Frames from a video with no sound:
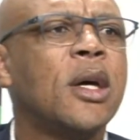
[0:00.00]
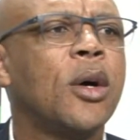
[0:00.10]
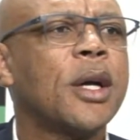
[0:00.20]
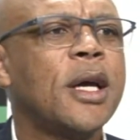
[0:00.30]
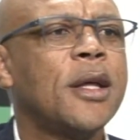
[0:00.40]

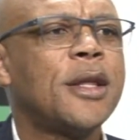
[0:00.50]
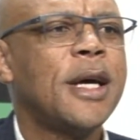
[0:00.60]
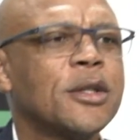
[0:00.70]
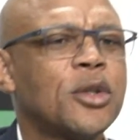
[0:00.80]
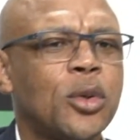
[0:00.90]
Okay,
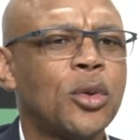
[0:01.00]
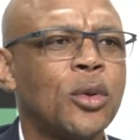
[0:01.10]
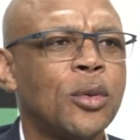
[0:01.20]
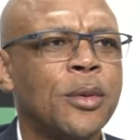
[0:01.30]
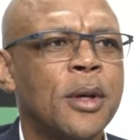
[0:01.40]
thanks
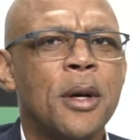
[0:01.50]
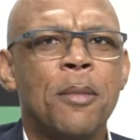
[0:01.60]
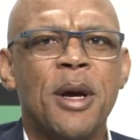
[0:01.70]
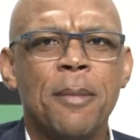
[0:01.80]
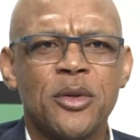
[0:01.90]
to
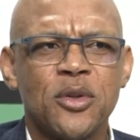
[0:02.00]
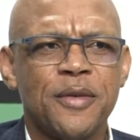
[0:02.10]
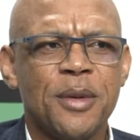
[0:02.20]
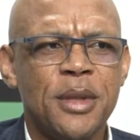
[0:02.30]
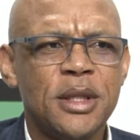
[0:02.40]
members of
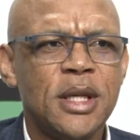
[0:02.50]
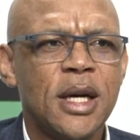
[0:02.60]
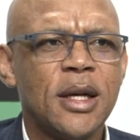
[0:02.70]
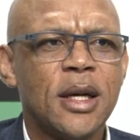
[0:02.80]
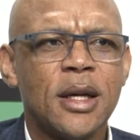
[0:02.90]
the media.